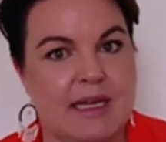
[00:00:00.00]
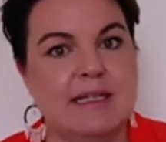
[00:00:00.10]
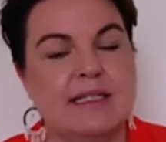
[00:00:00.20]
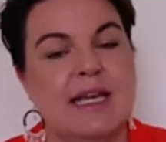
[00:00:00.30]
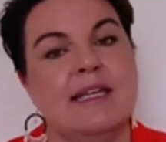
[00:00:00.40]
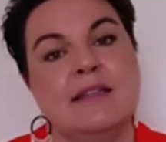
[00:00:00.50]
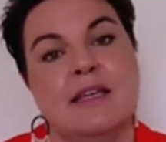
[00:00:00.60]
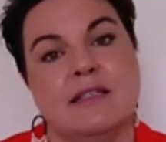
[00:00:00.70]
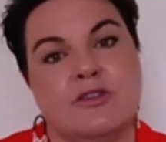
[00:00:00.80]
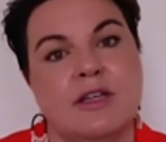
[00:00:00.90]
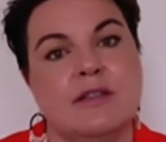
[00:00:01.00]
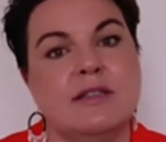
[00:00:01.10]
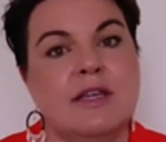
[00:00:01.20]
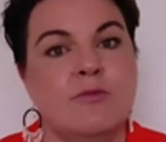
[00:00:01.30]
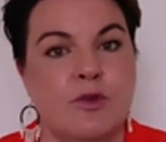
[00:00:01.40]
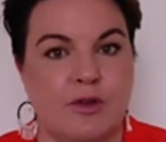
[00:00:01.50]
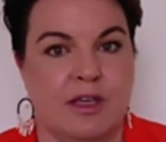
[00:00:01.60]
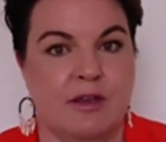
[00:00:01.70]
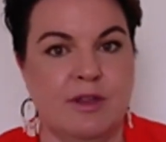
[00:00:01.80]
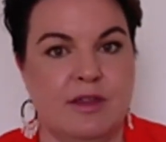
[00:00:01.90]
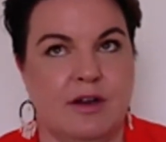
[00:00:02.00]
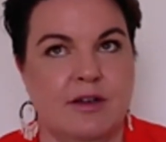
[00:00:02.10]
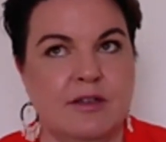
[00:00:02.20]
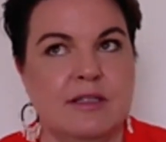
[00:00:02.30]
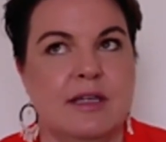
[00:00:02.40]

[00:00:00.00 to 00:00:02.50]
taking their strengths and working with those.